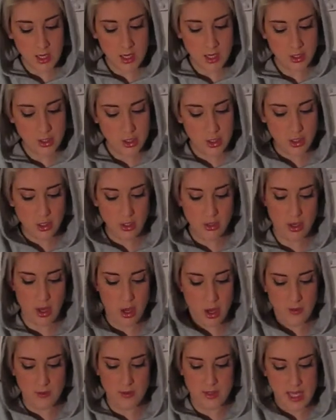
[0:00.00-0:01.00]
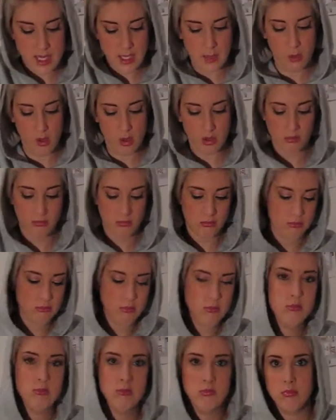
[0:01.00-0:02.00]
so that you know if there's anyone
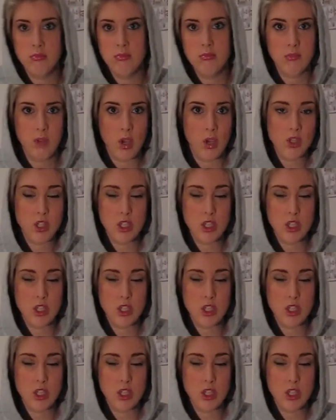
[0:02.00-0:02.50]
going